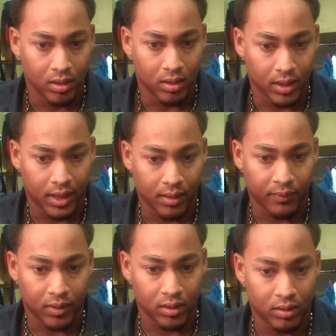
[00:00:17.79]
a game
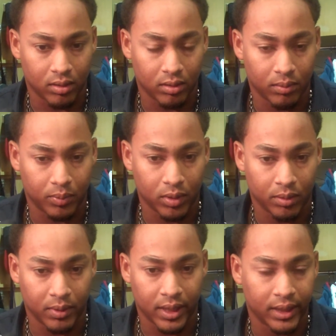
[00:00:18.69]
for us to put on
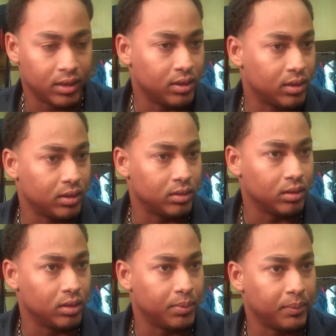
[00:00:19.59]
behind us and
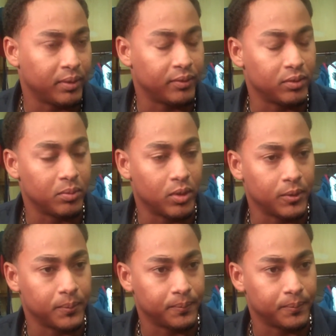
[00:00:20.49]
be perfect tomorrow.